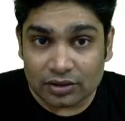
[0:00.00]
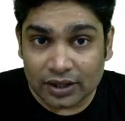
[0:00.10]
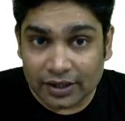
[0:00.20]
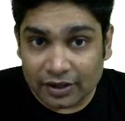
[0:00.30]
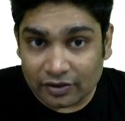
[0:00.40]

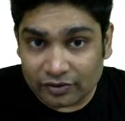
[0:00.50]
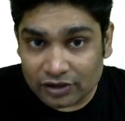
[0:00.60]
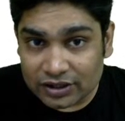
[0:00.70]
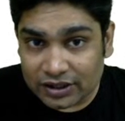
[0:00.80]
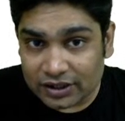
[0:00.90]
area of
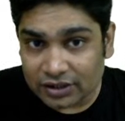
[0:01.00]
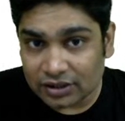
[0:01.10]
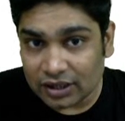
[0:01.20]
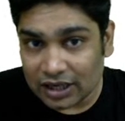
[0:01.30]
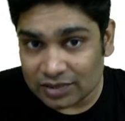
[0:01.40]
cross
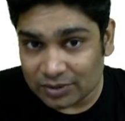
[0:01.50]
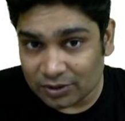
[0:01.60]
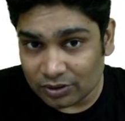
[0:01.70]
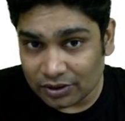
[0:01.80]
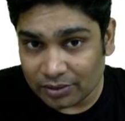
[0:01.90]
section has been
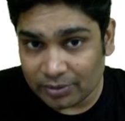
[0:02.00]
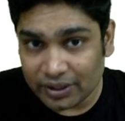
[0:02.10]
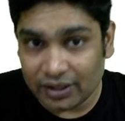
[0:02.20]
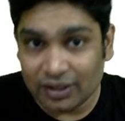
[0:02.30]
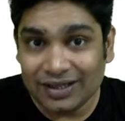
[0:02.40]
told to
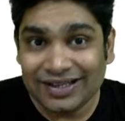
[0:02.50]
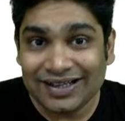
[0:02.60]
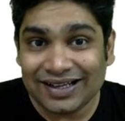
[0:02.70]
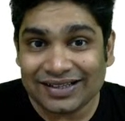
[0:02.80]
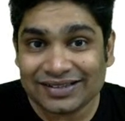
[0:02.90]
me
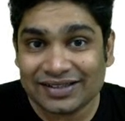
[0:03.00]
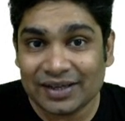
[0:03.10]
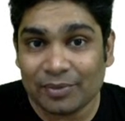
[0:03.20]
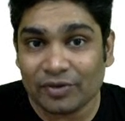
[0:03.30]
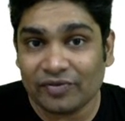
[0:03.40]

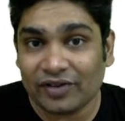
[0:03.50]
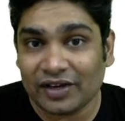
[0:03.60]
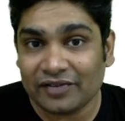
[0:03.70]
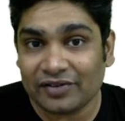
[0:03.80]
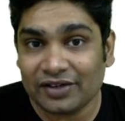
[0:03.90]

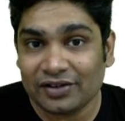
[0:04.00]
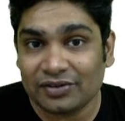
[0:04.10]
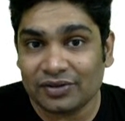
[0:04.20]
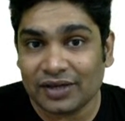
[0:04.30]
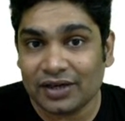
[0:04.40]
3.5
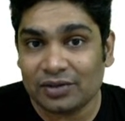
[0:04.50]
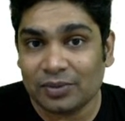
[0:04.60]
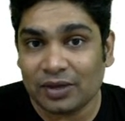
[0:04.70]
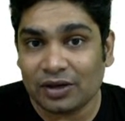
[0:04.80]
into 10 to the power